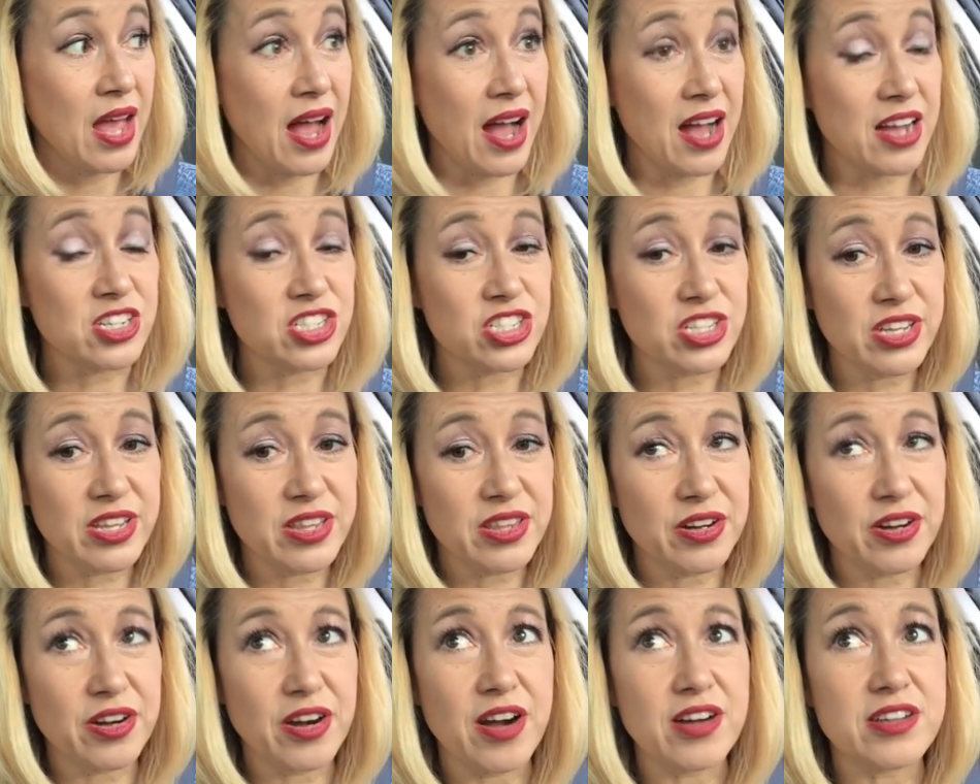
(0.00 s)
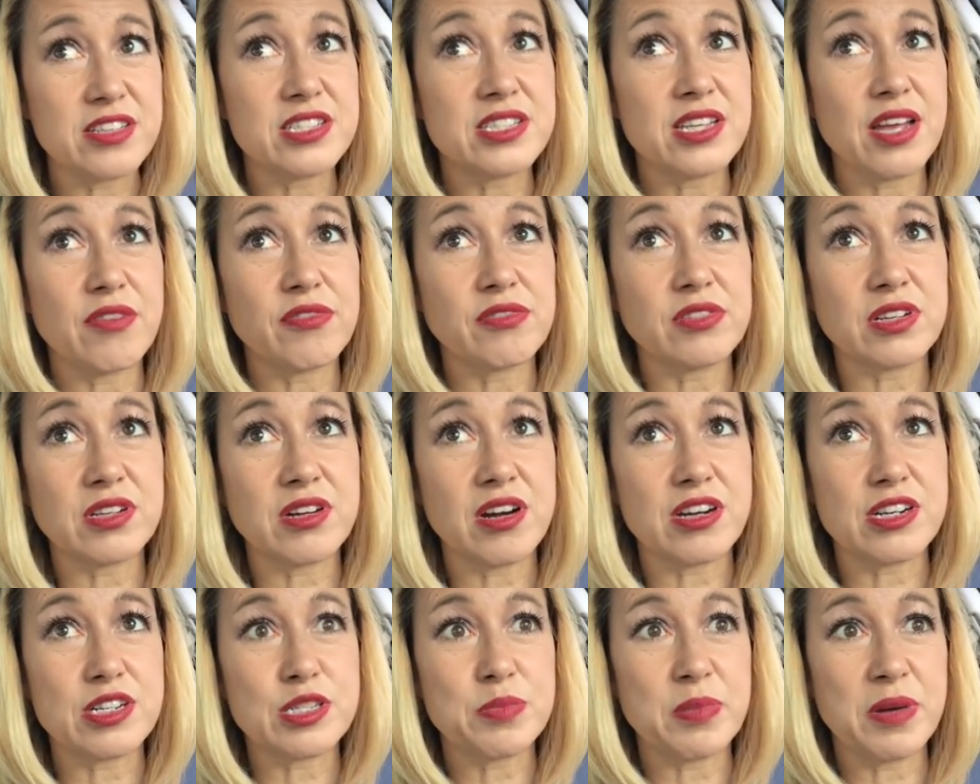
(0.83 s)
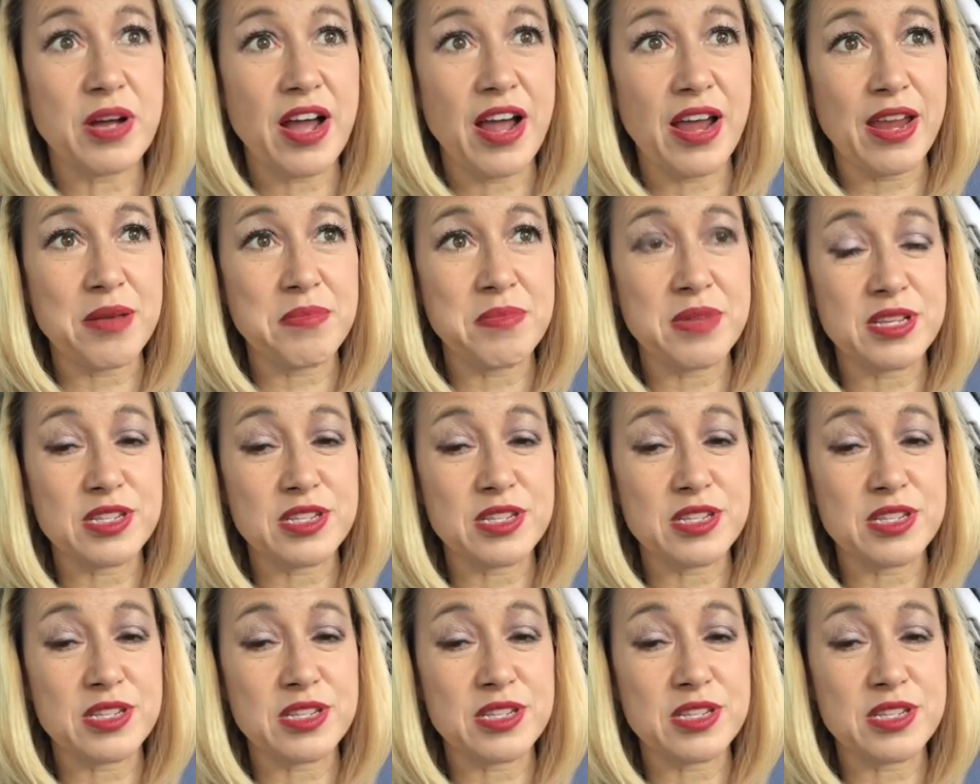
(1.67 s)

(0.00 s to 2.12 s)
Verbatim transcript: Actually, there are several cars behind